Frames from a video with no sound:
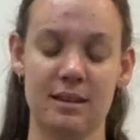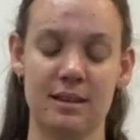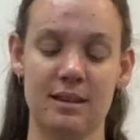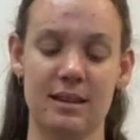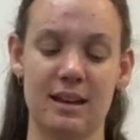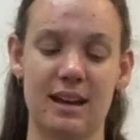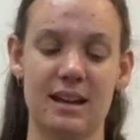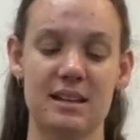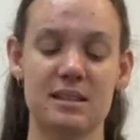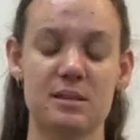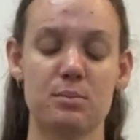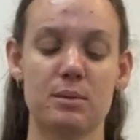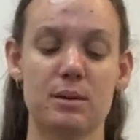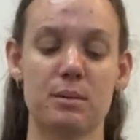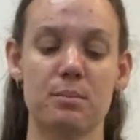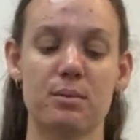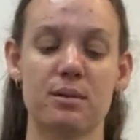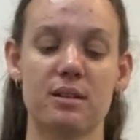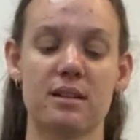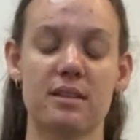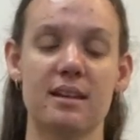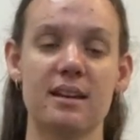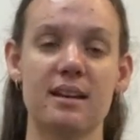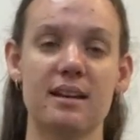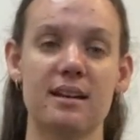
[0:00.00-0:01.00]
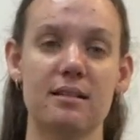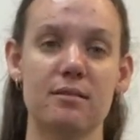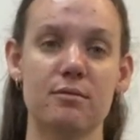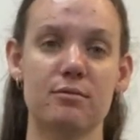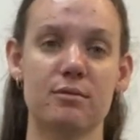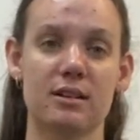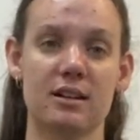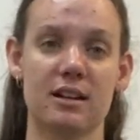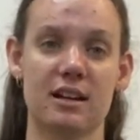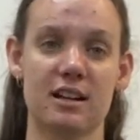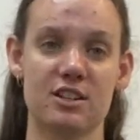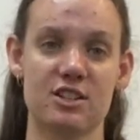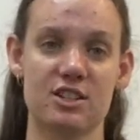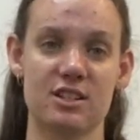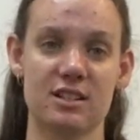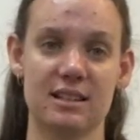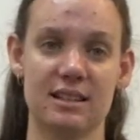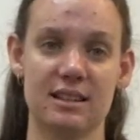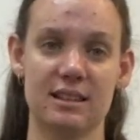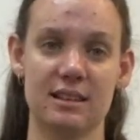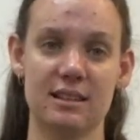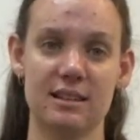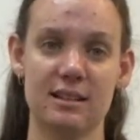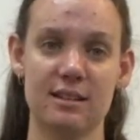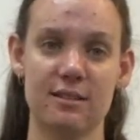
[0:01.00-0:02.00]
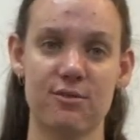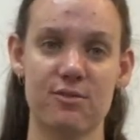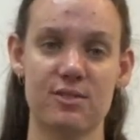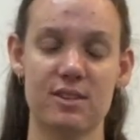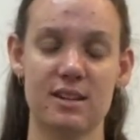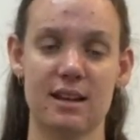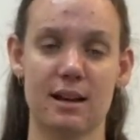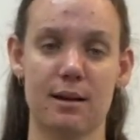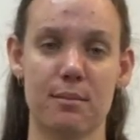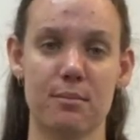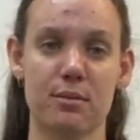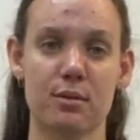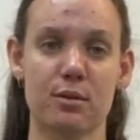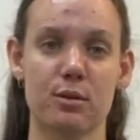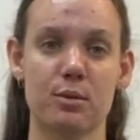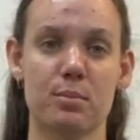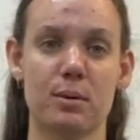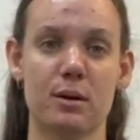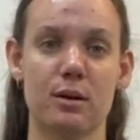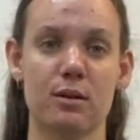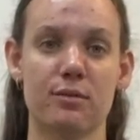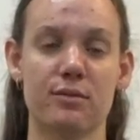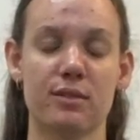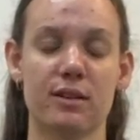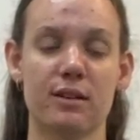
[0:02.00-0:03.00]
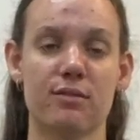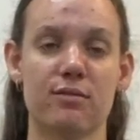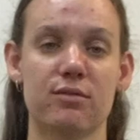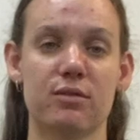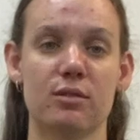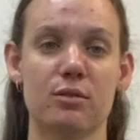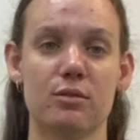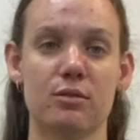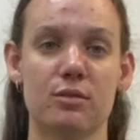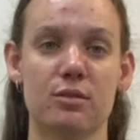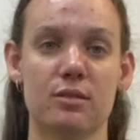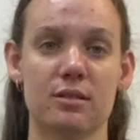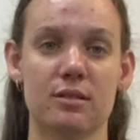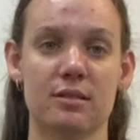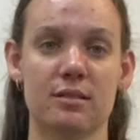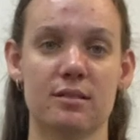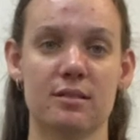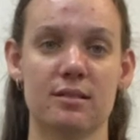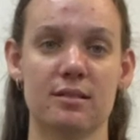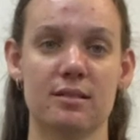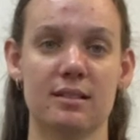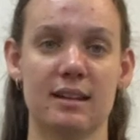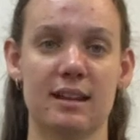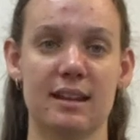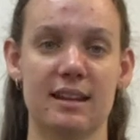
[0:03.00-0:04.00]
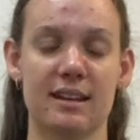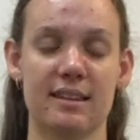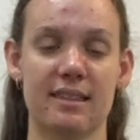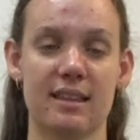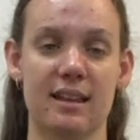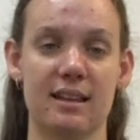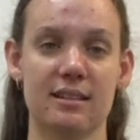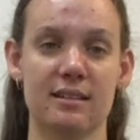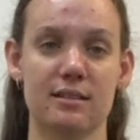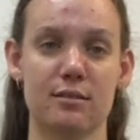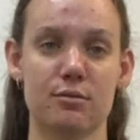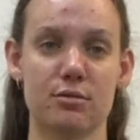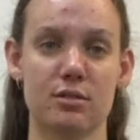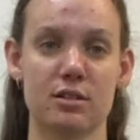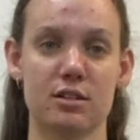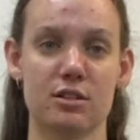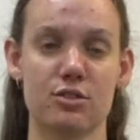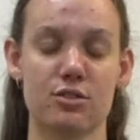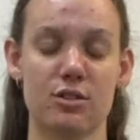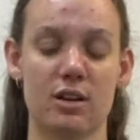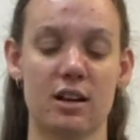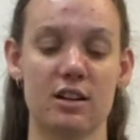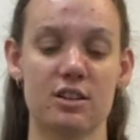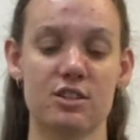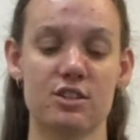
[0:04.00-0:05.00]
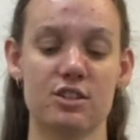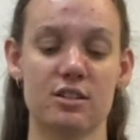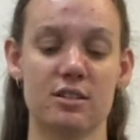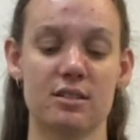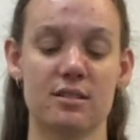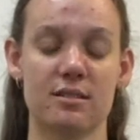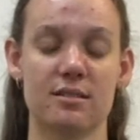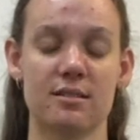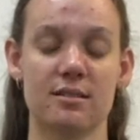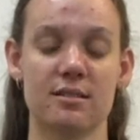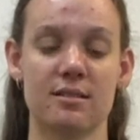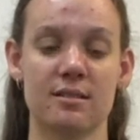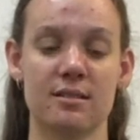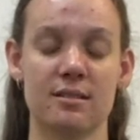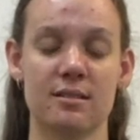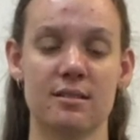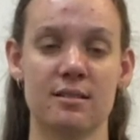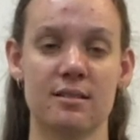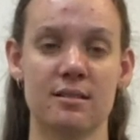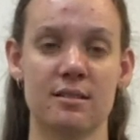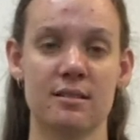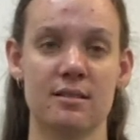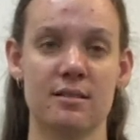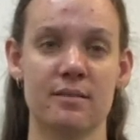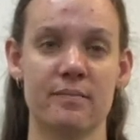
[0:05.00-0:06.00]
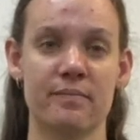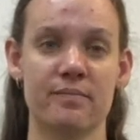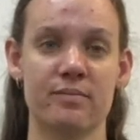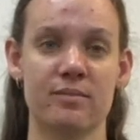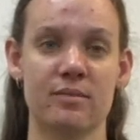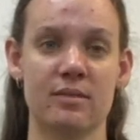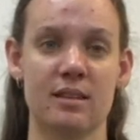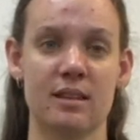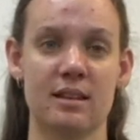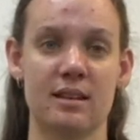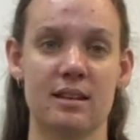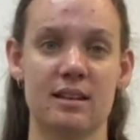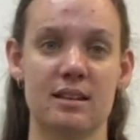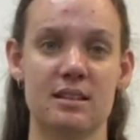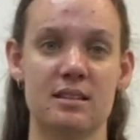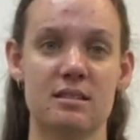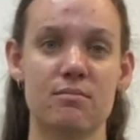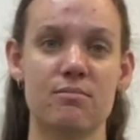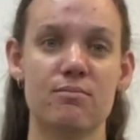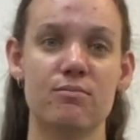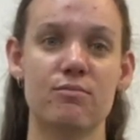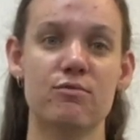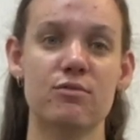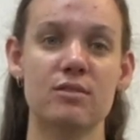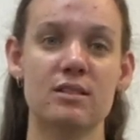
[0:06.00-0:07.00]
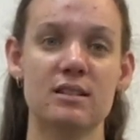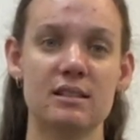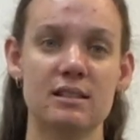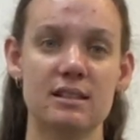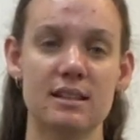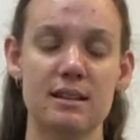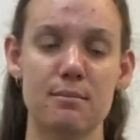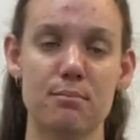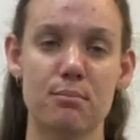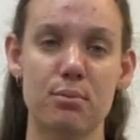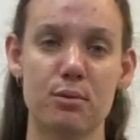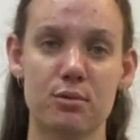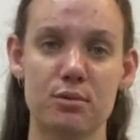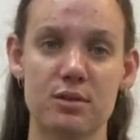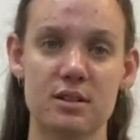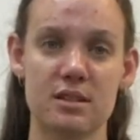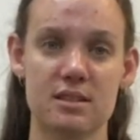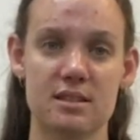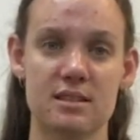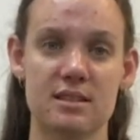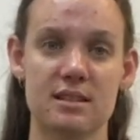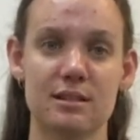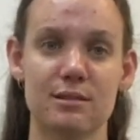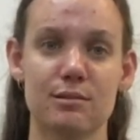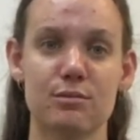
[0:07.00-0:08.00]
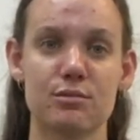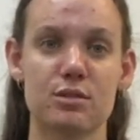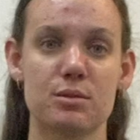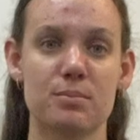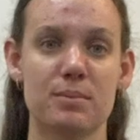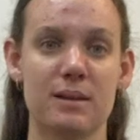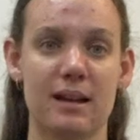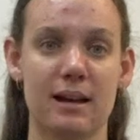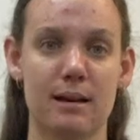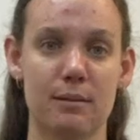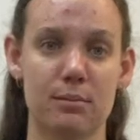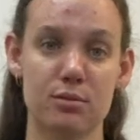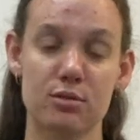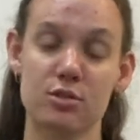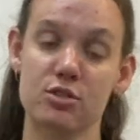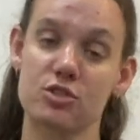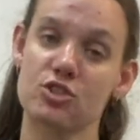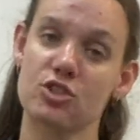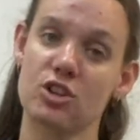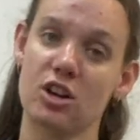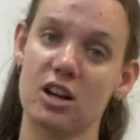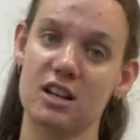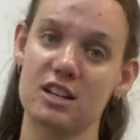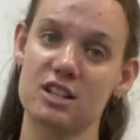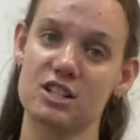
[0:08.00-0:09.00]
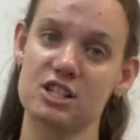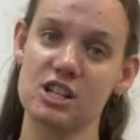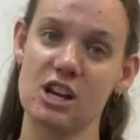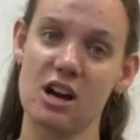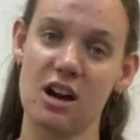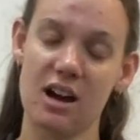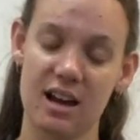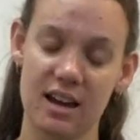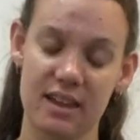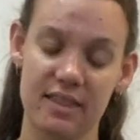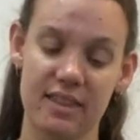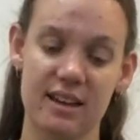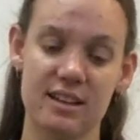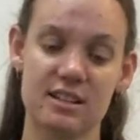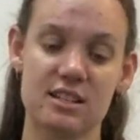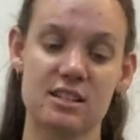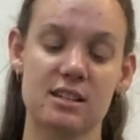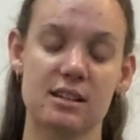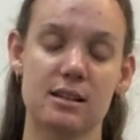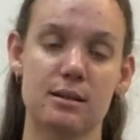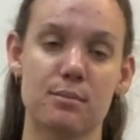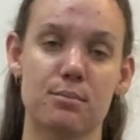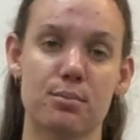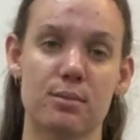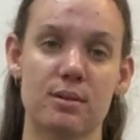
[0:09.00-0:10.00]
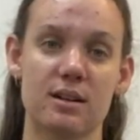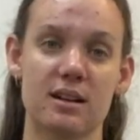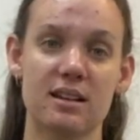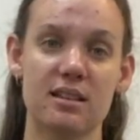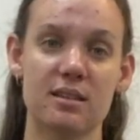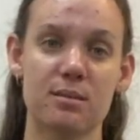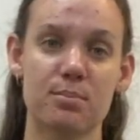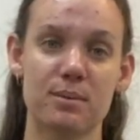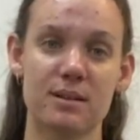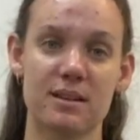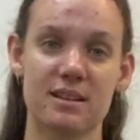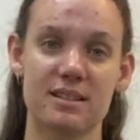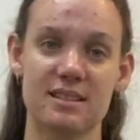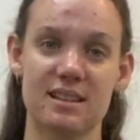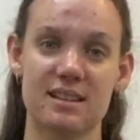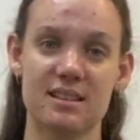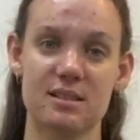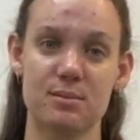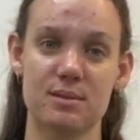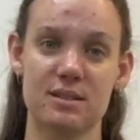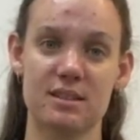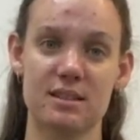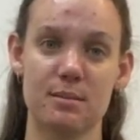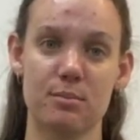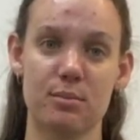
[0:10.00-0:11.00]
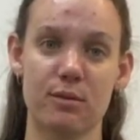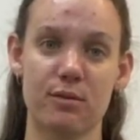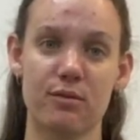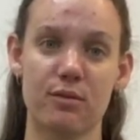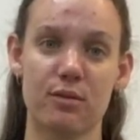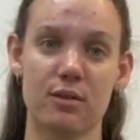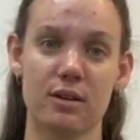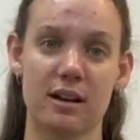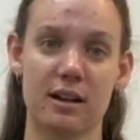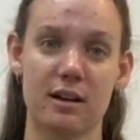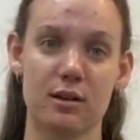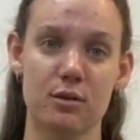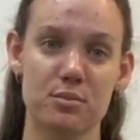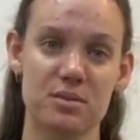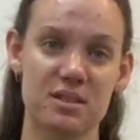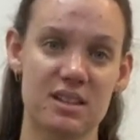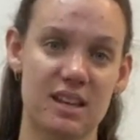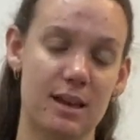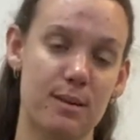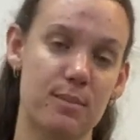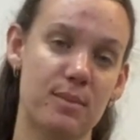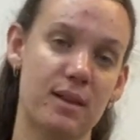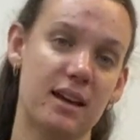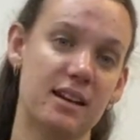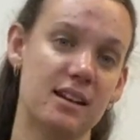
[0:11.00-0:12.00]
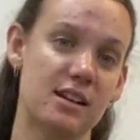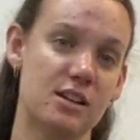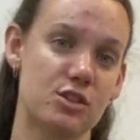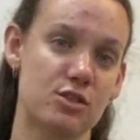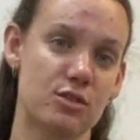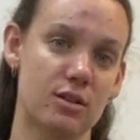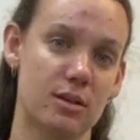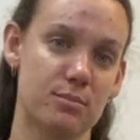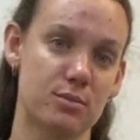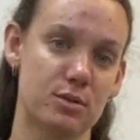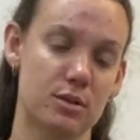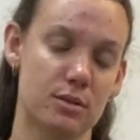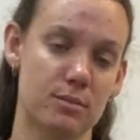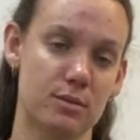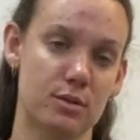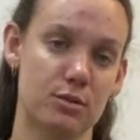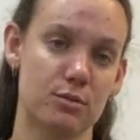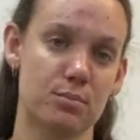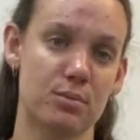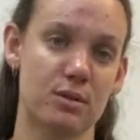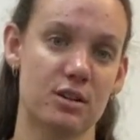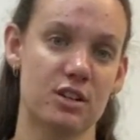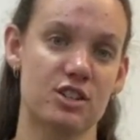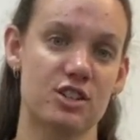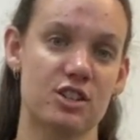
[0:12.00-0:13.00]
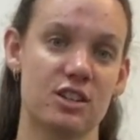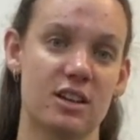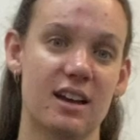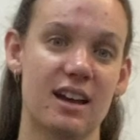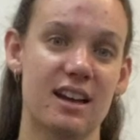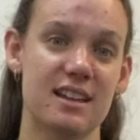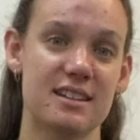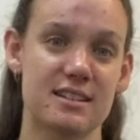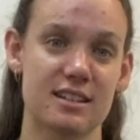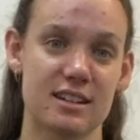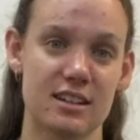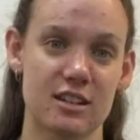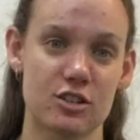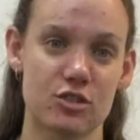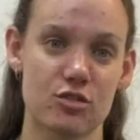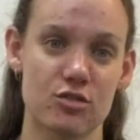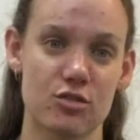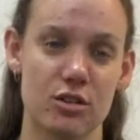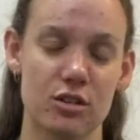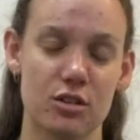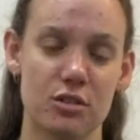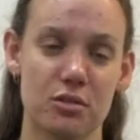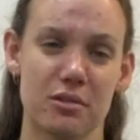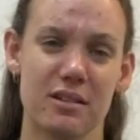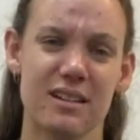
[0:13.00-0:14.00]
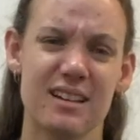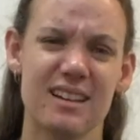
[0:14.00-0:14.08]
As we breathe out, we're actually lifting up through pelvic floor and getting that little contraction. It's a really important skill to be able to try and tie that to your breath because, as we said before, it helps keep that intra-abdominal pressure under control.